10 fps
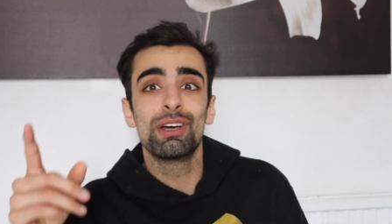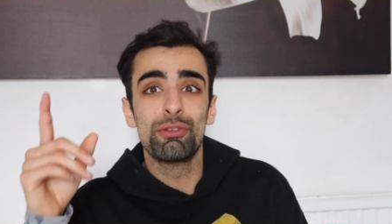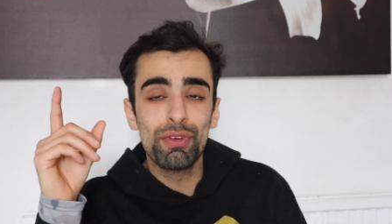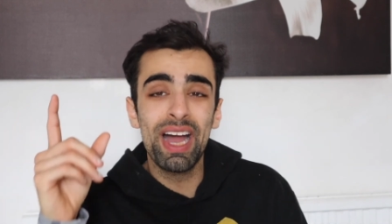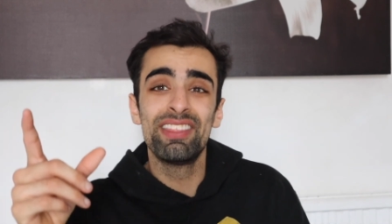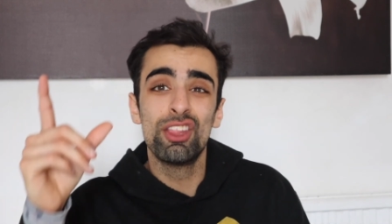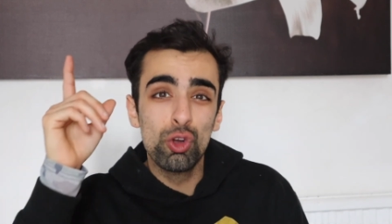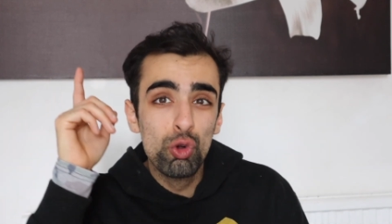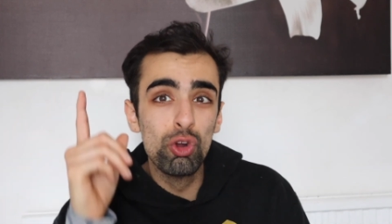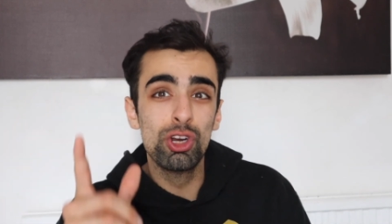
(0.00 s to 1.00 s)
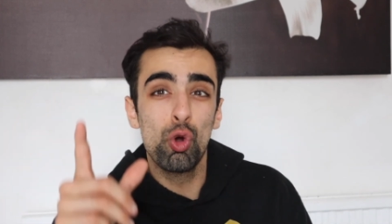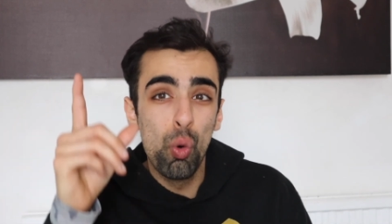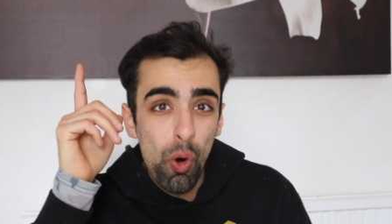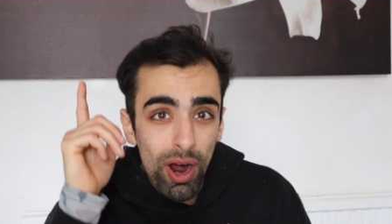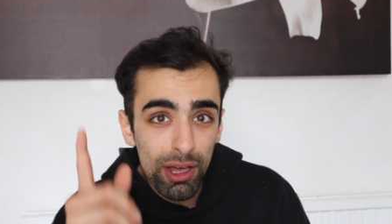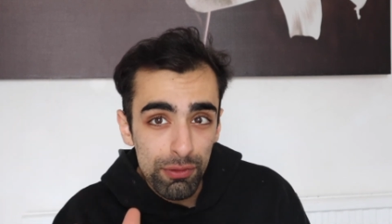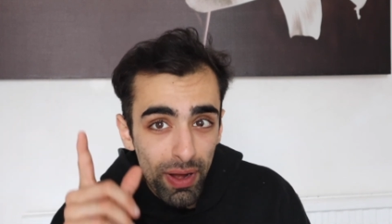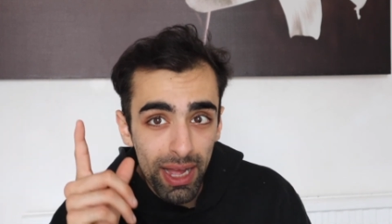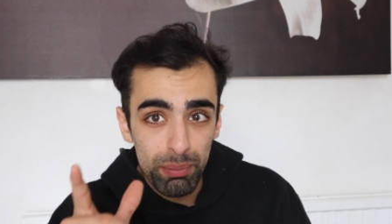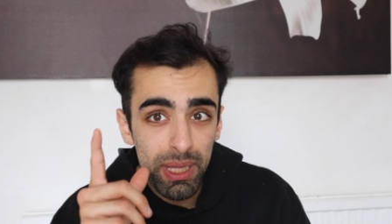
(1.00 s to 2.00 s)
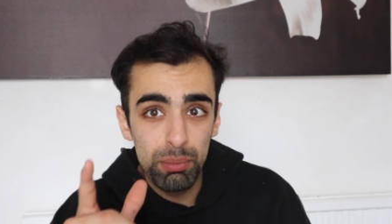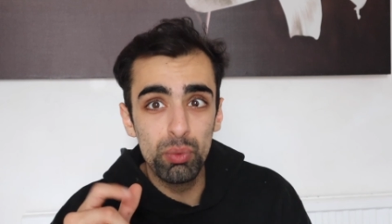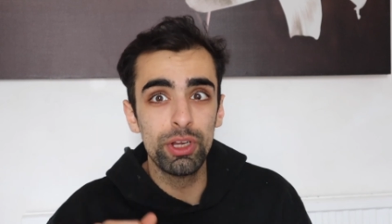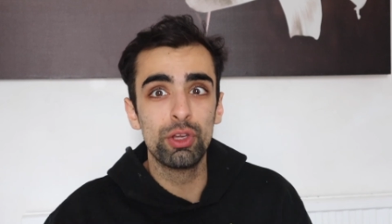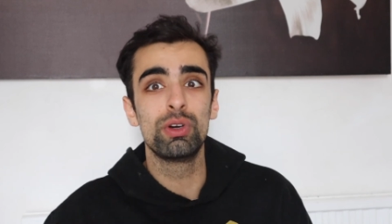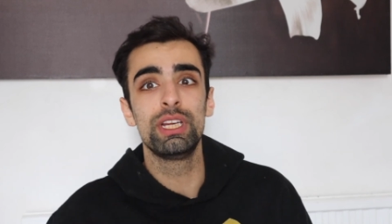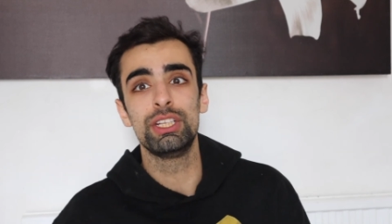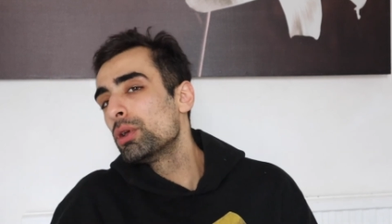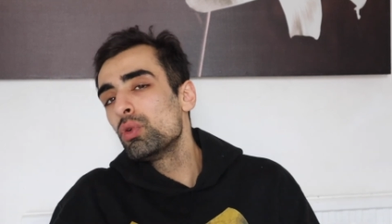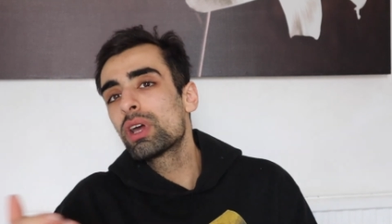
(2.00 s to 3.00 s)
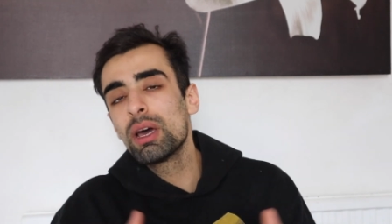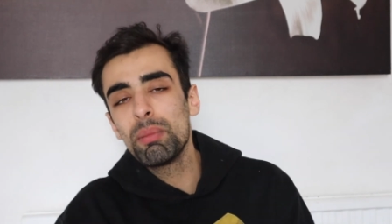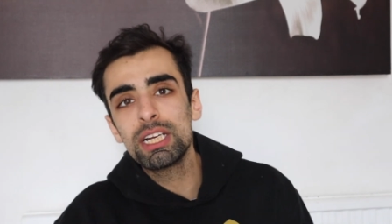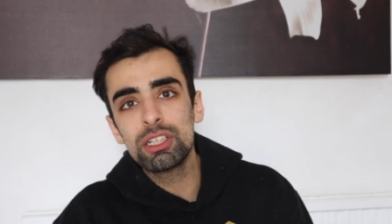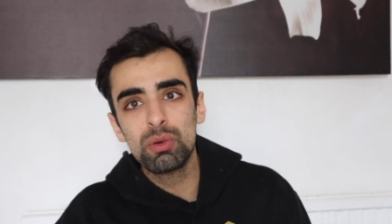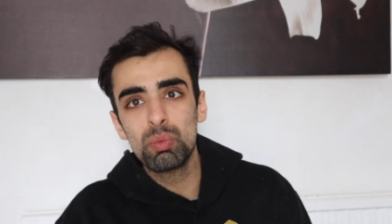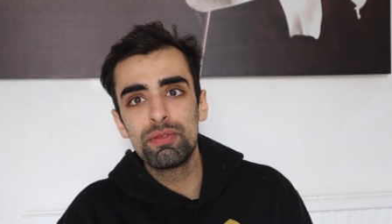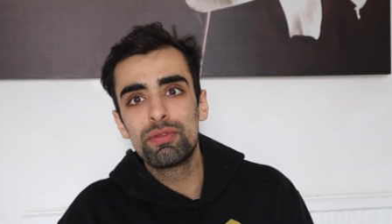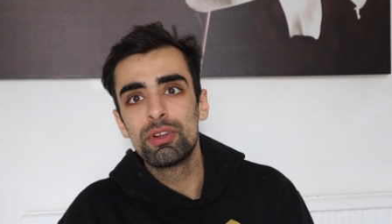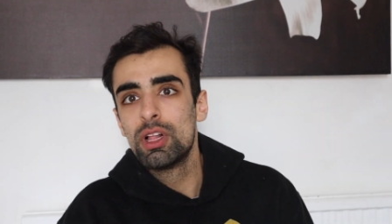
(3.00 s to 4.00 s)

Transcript: to find the good qualified people in your niche. But you can imagine with